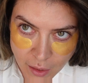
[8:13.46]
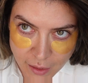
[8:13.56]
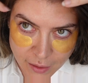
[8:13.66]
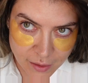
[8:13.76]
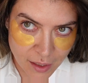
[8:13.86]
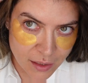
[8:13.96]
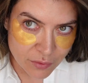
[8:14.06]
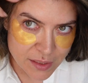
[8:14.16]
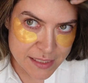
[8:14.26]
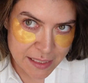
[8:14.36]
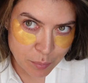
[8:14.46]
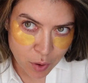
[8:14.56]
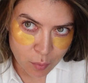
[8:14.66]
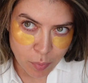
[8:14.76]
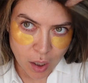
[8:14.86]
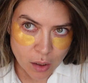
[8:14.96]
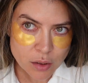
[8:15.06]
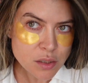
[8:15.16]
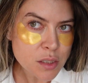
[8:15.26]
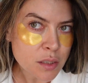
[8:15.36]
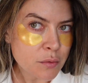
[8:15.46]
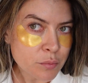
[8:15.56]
like a kind of a deeper part.